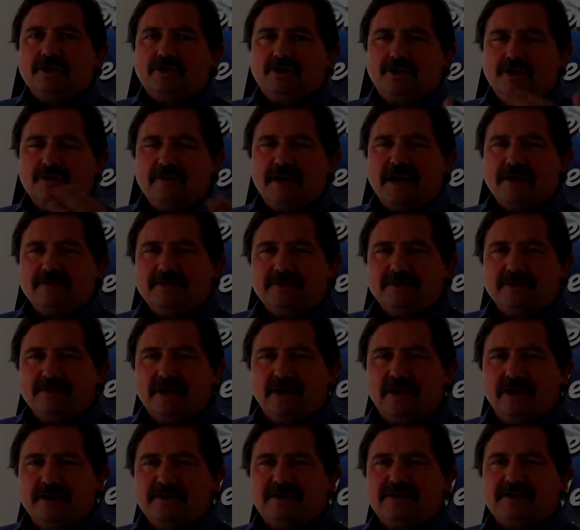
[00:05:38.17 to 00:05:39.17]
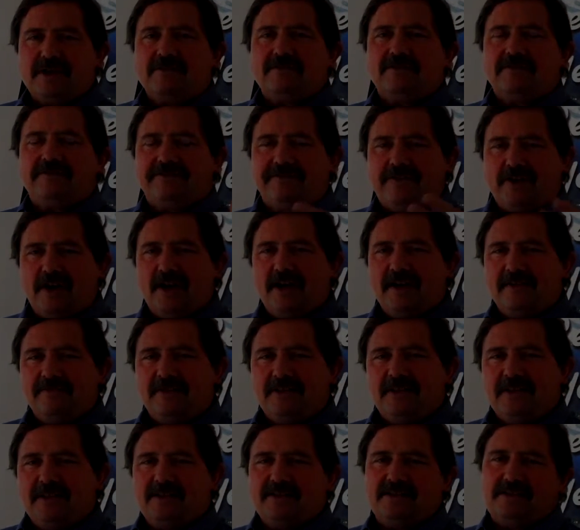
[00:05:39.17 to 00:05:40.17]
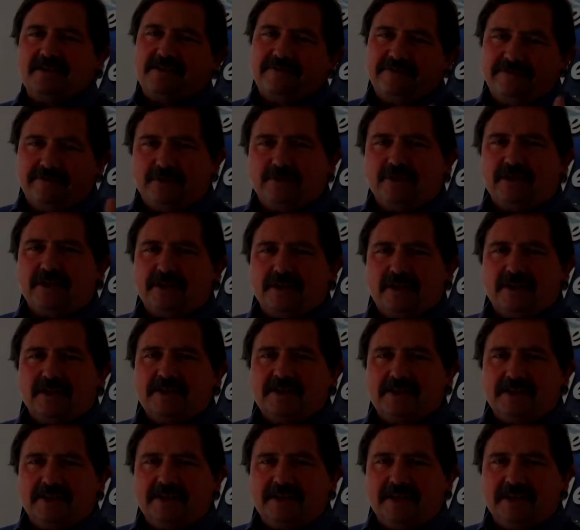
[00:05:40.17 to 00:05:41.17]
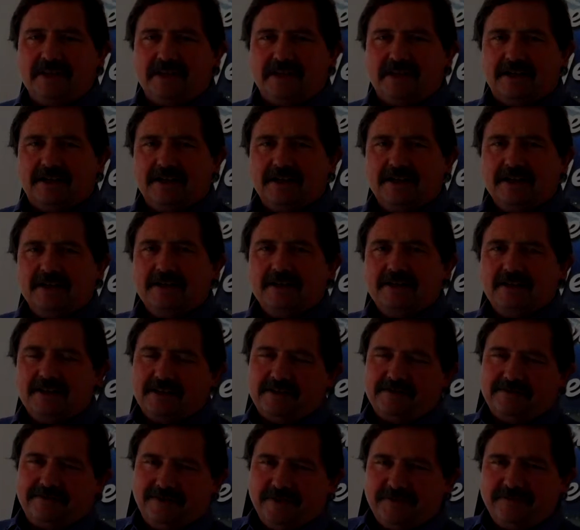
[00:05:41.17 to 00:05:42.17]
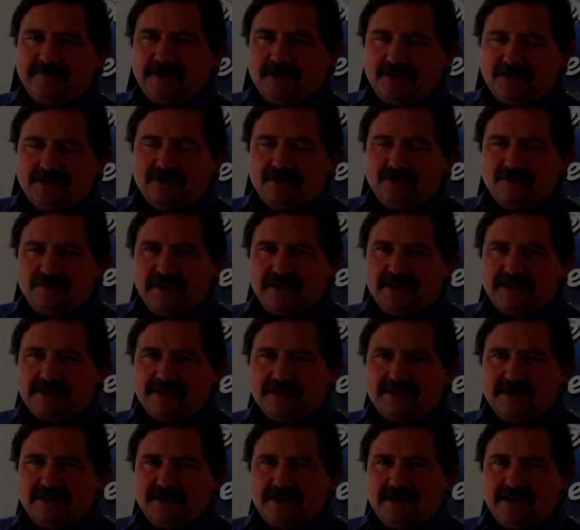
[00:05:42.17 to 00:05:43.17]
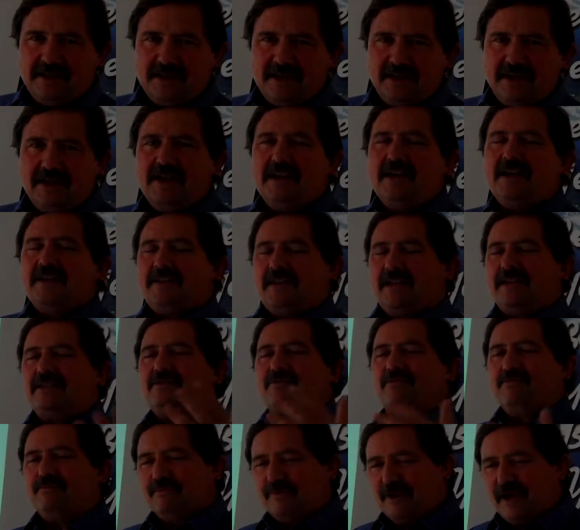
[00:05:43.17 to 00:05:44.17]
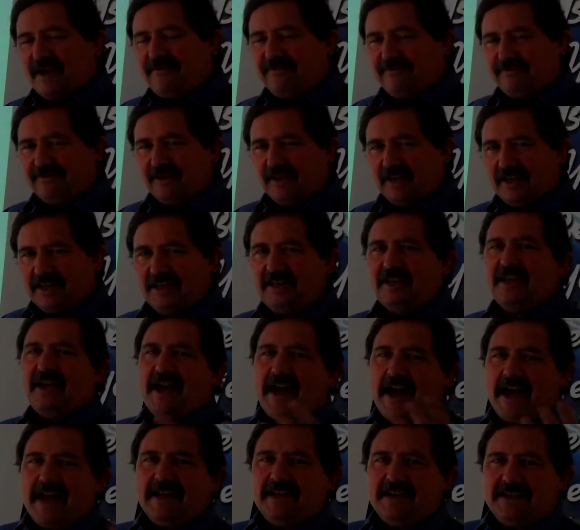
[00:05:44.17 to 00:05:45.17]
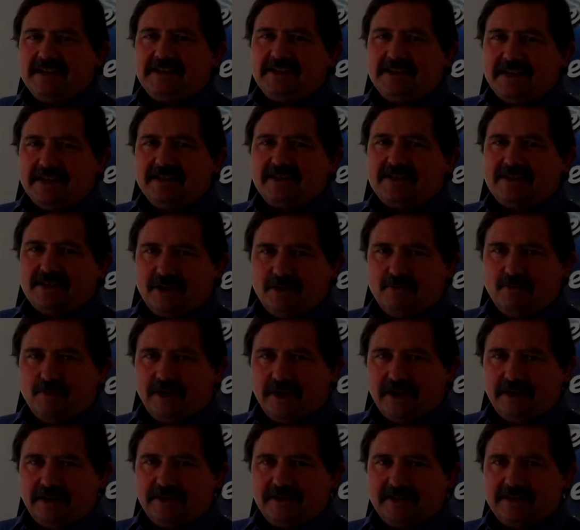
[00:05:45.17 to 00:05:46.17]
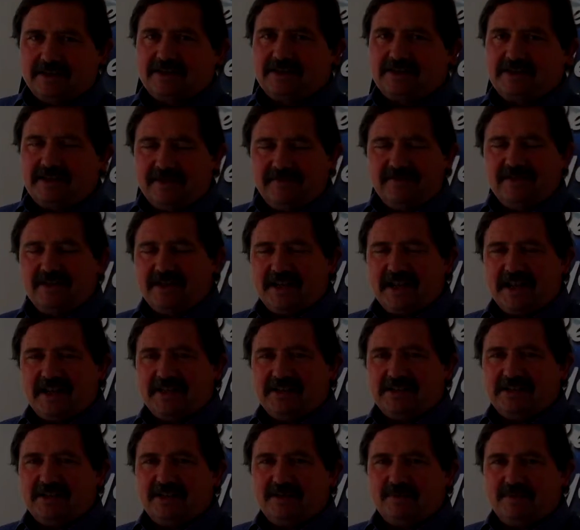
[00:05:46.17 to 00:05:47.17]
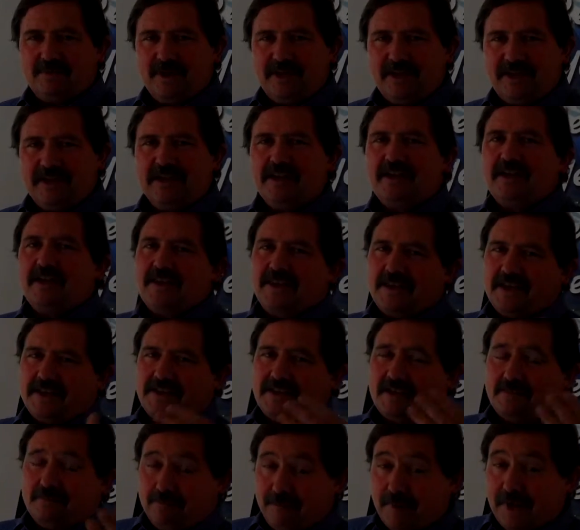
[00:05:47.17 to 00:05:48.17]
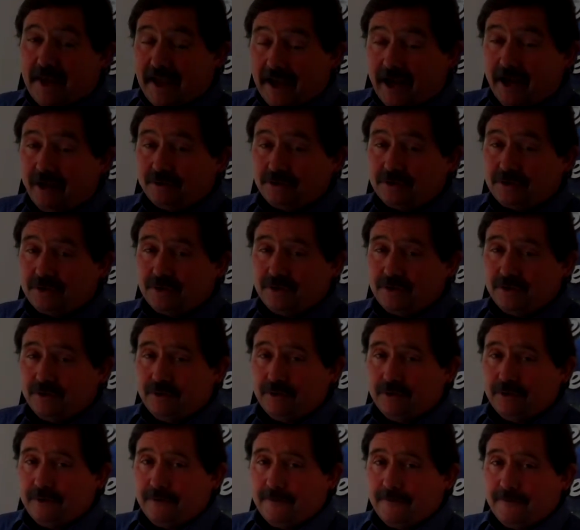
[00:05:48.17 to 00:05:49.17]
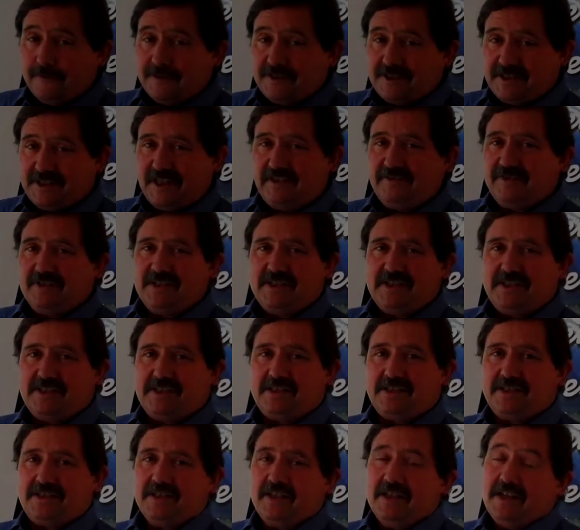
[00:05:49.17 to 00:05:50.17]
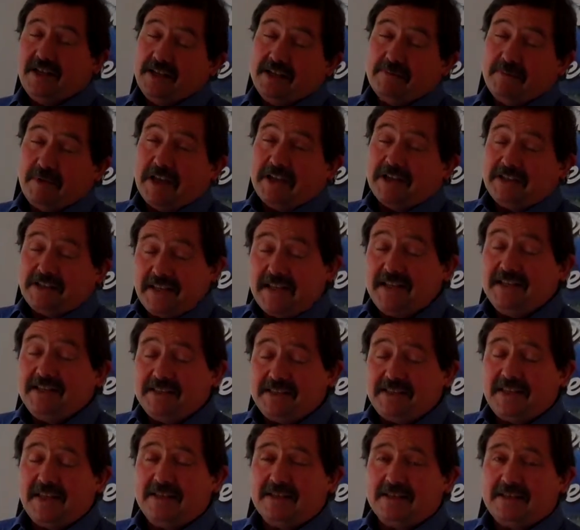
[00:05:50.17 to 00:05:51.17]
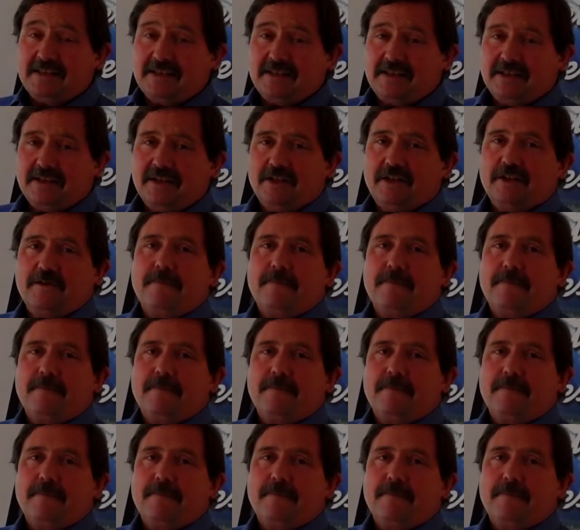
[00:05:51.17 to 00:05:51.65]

$200 over 5 years is $40 a year. There's 52 weeks in the year, that's roughly 80 cents a week. There's 7 days in a week, that's about 10 cents